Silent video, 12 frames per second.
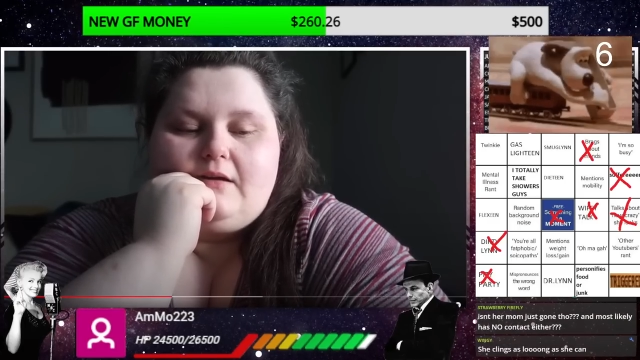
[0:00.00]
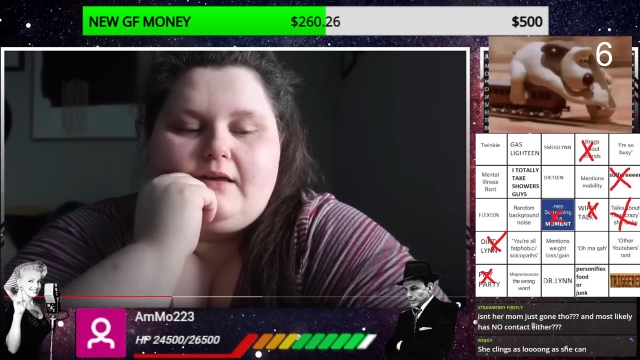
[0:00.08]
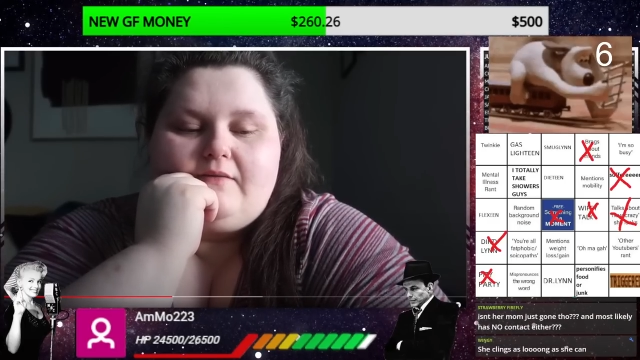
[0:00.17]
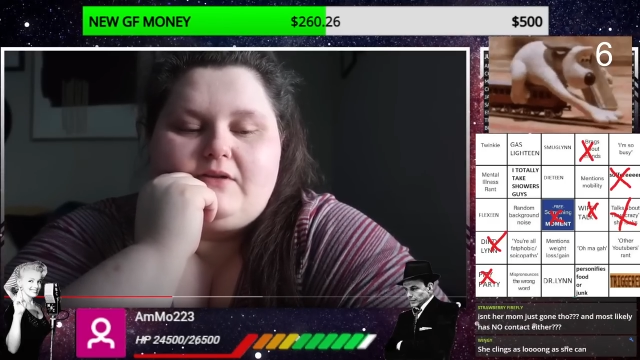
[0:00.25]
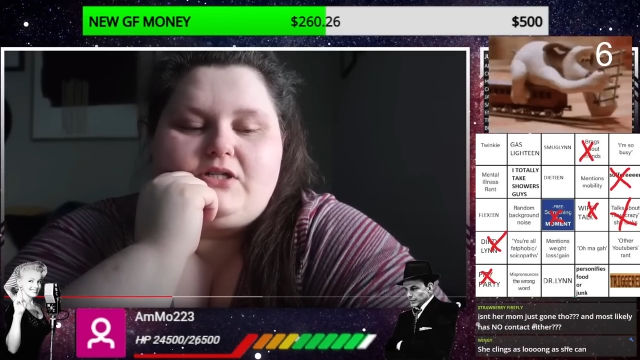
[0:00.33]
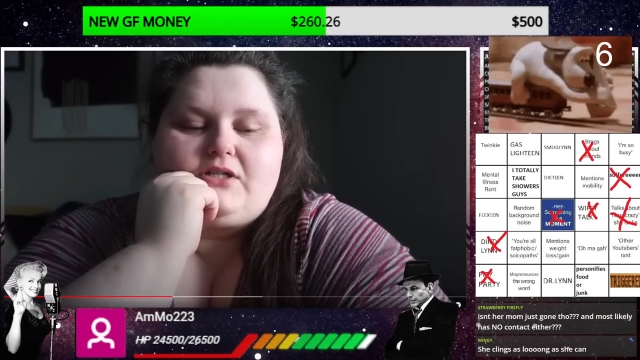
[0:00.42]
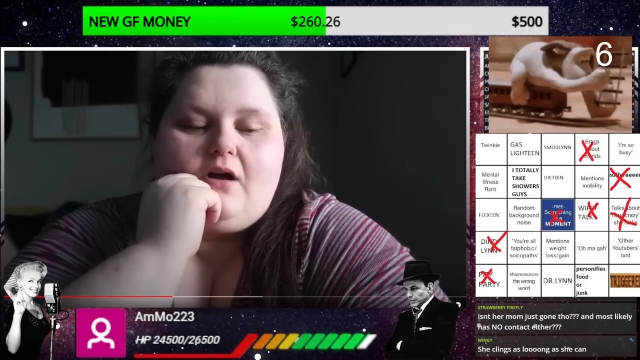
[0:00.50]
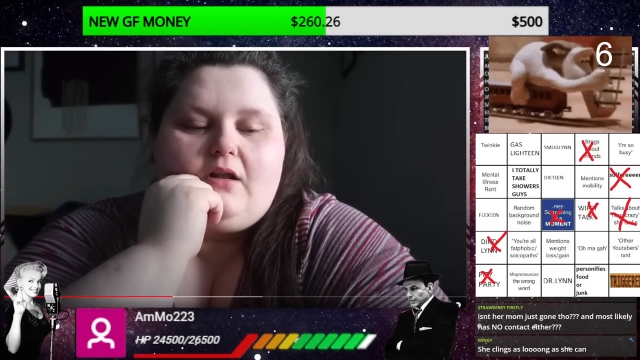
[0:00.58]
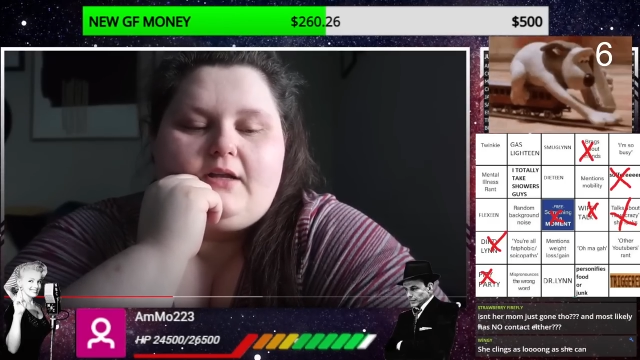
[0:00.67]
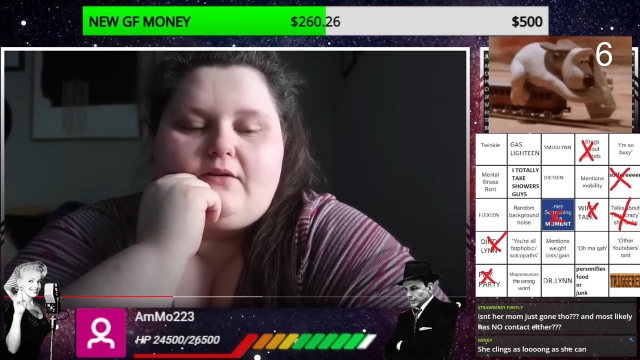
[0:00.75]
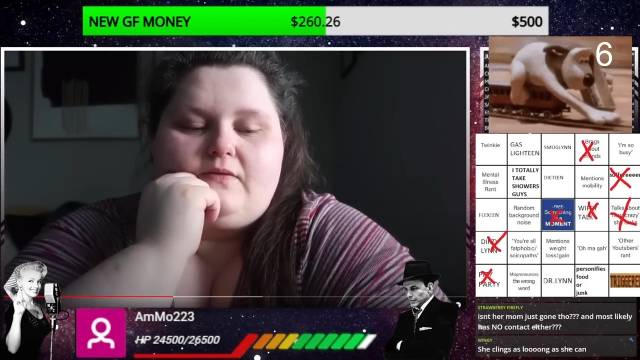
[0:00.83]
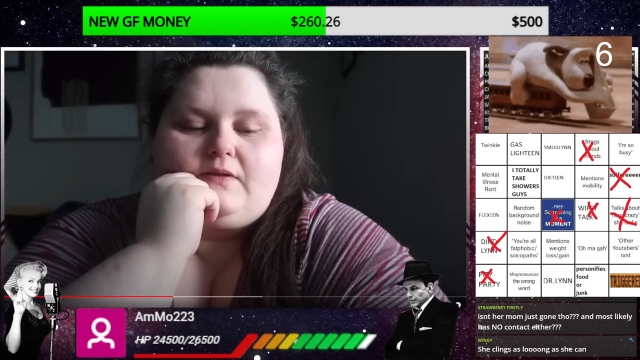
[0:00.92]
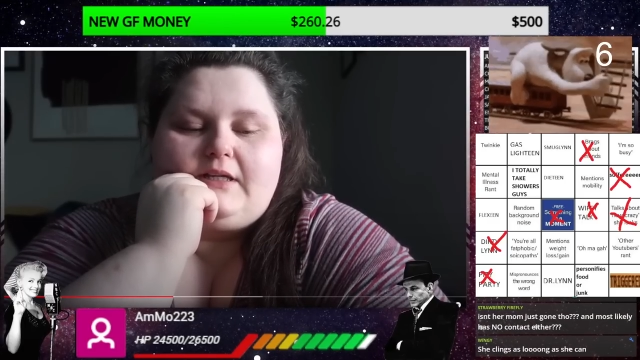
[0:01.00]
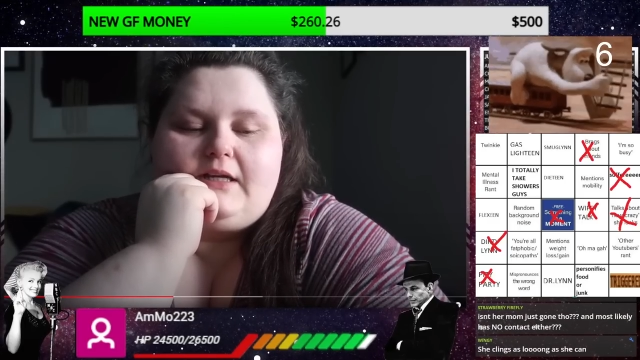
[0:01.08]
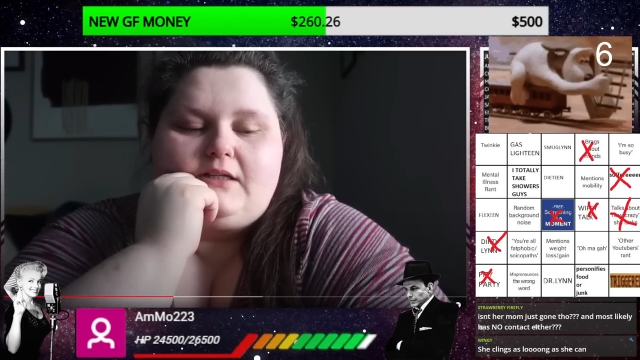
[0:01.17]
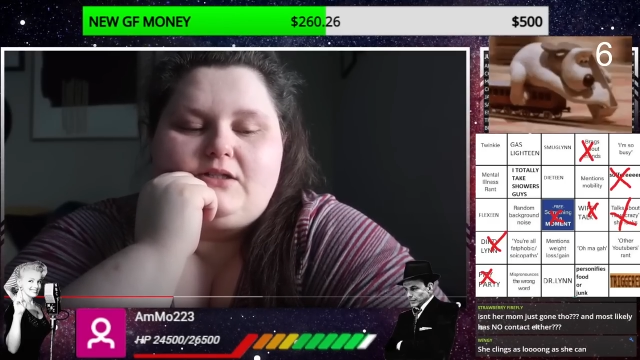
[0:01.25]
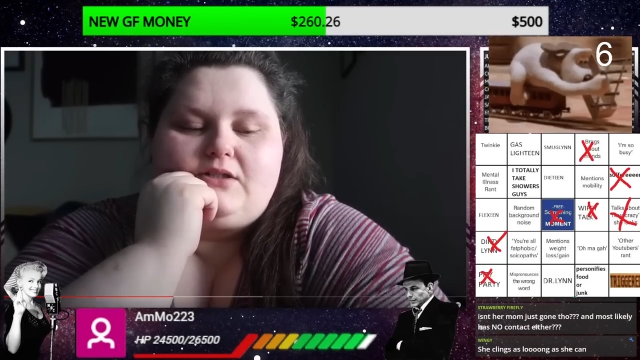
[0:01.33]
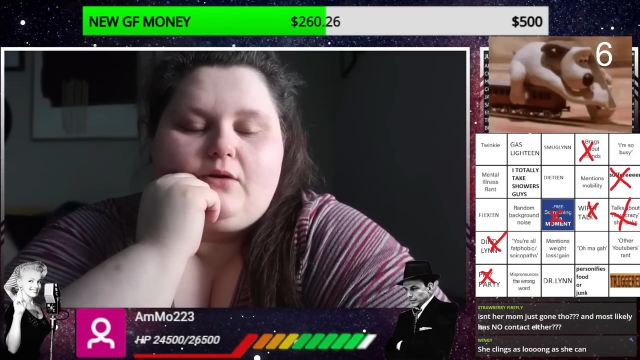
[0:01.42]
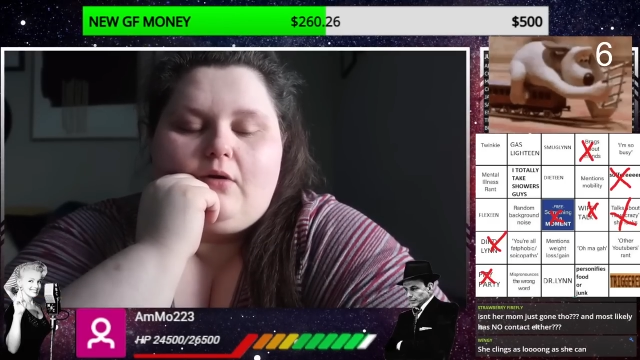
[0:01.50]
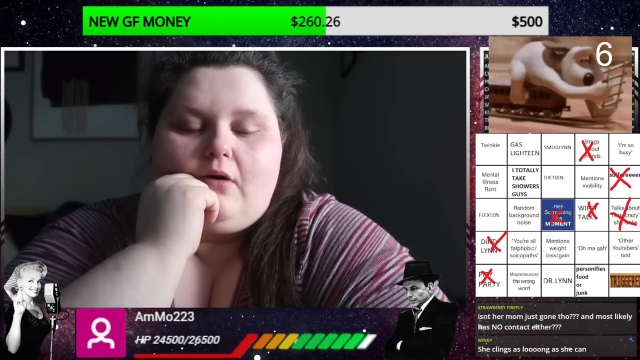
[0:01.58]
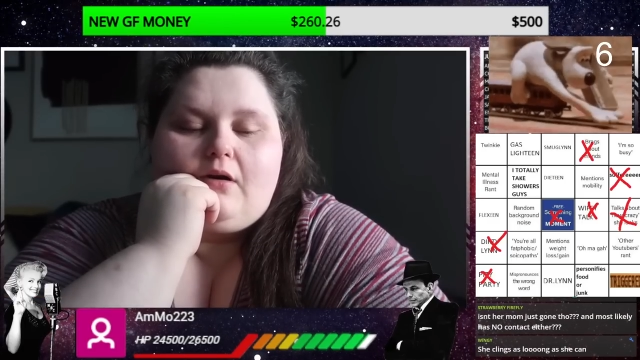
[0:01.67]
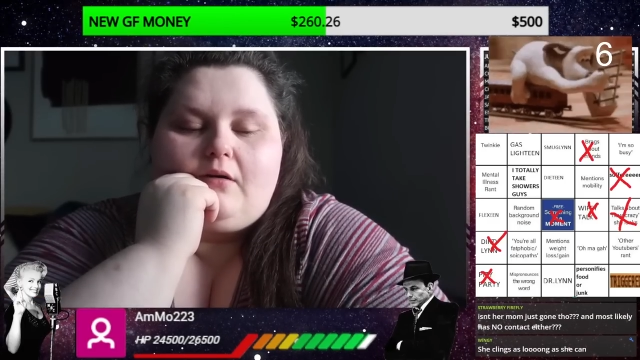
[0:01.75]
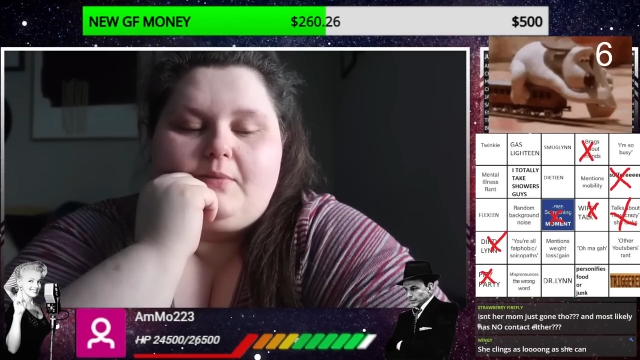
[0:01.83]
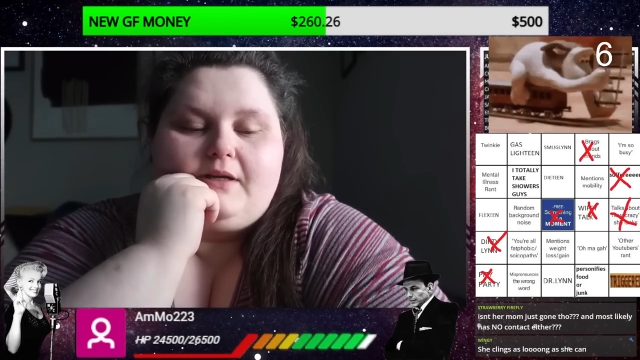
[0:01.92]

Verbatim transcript: even just calling her Feline is so hard